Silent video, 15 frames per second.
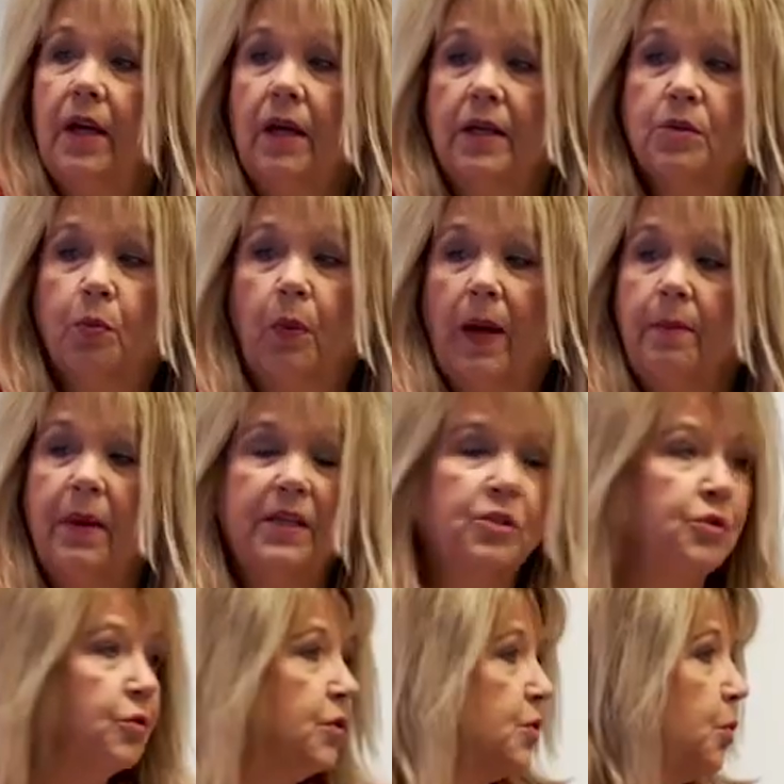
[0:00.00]
is why make
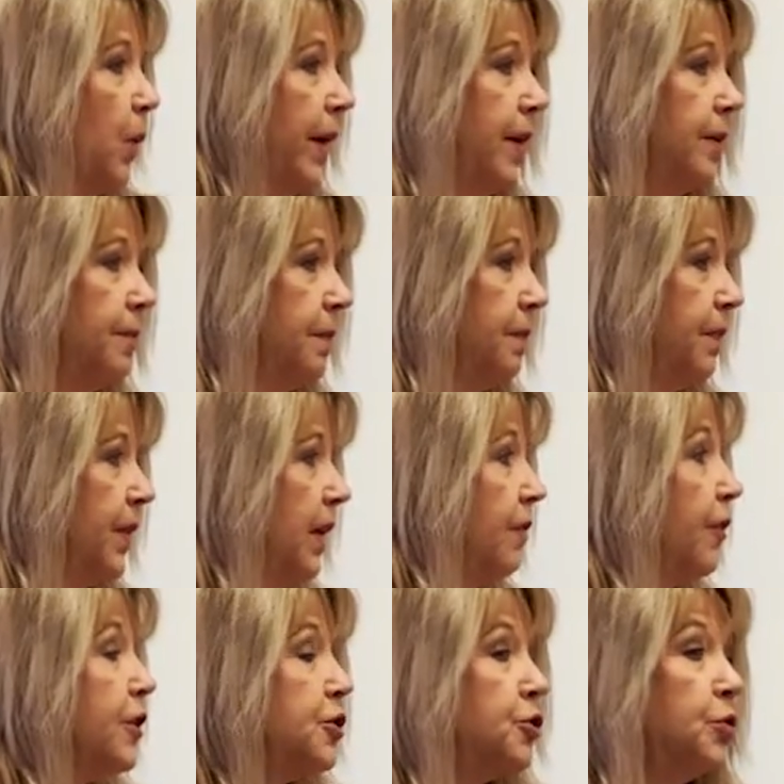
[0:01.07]
students wait? If
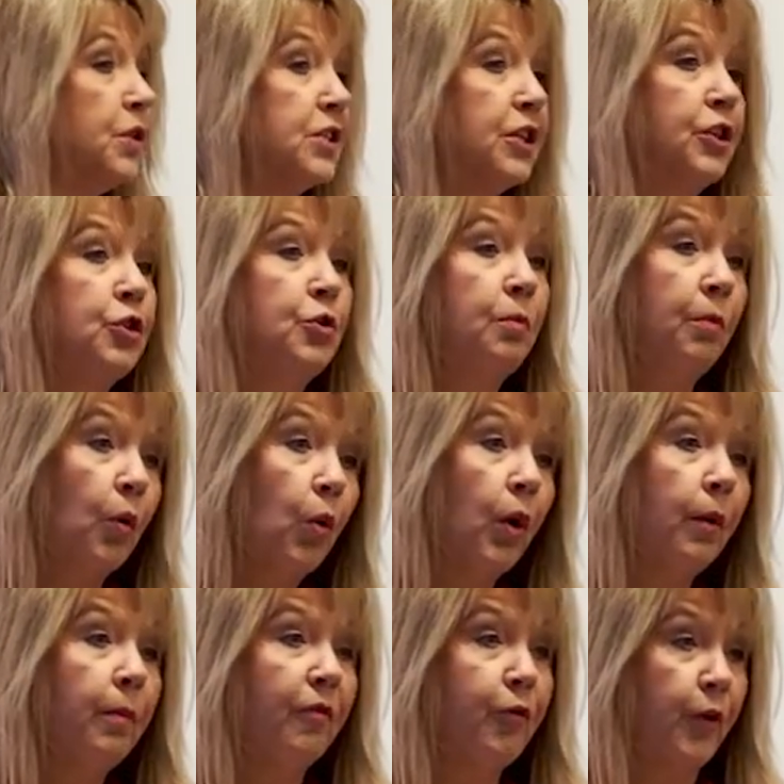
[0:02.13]
our students can do more
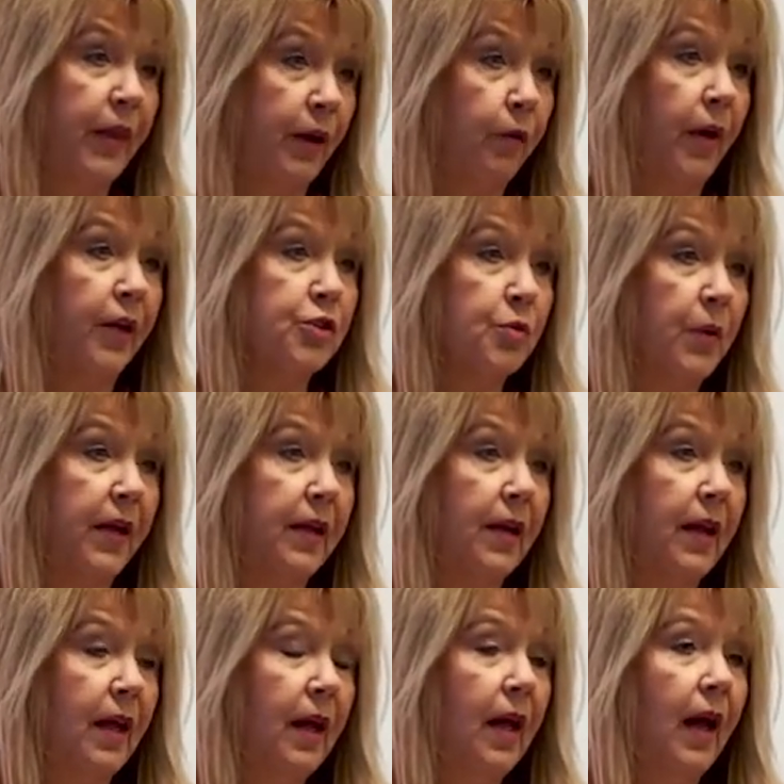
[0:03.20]
before they graduate,
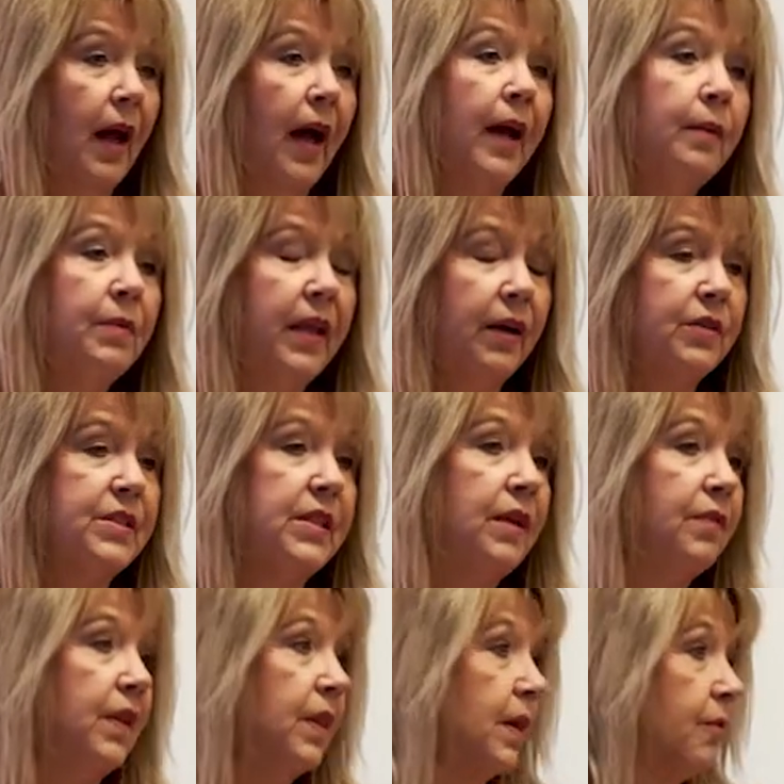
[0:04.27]
I'm now
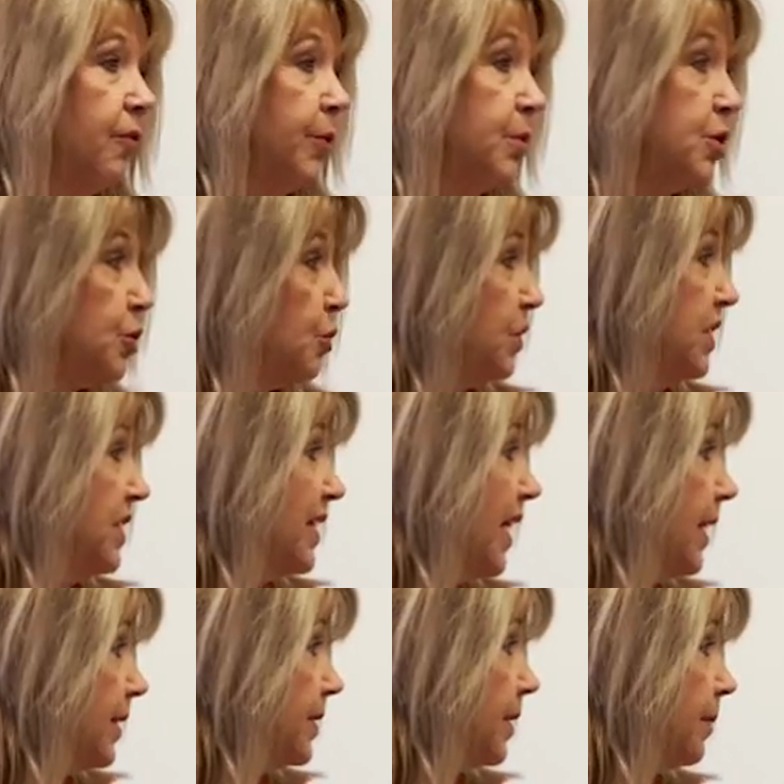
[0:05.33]
saving them from student
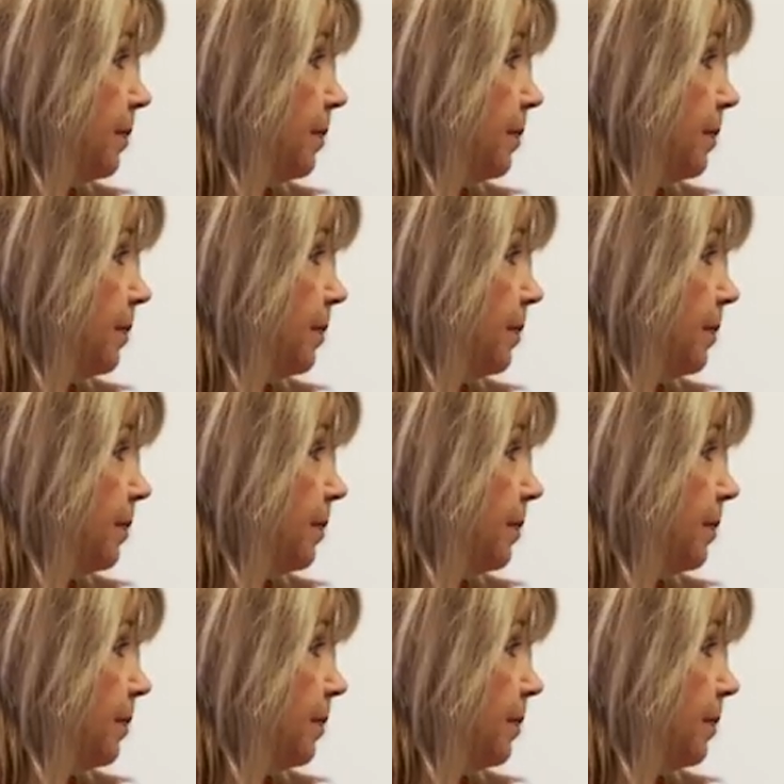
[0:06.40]
debt.